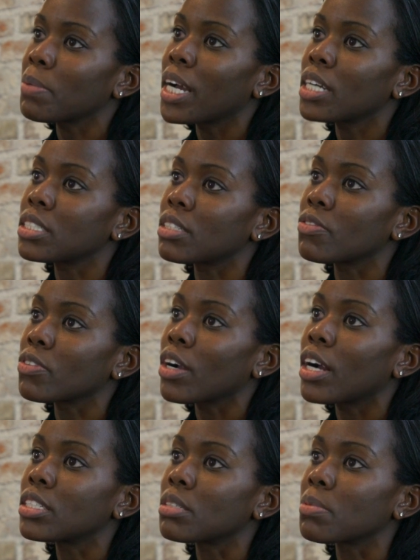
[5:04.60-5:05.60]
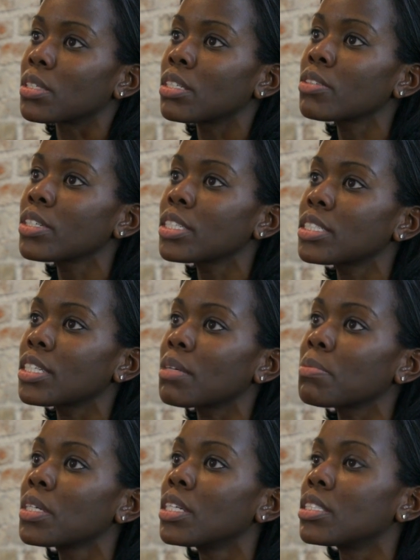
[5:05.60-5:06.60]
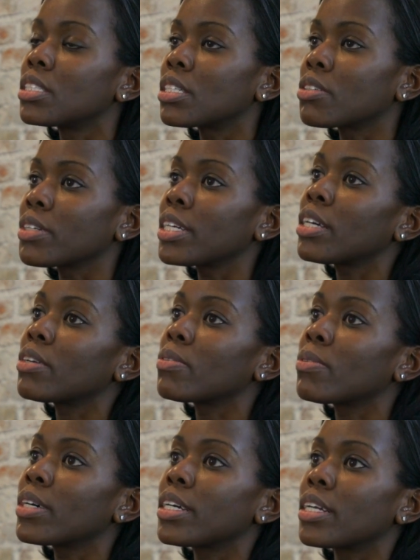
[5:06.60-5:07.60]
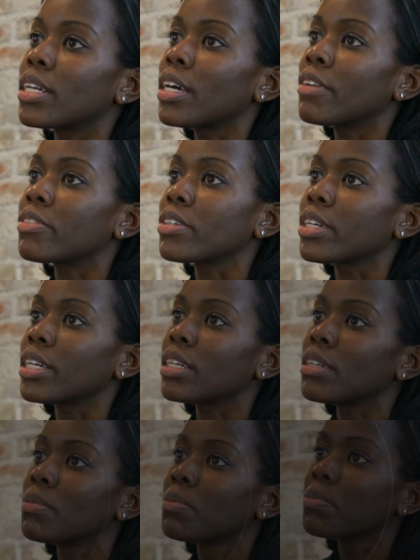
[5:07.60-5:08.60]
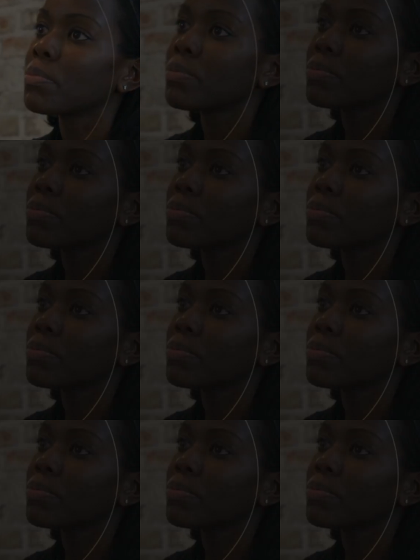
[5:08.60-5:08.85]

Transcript: my passion for entrepreneurship to create what I've created.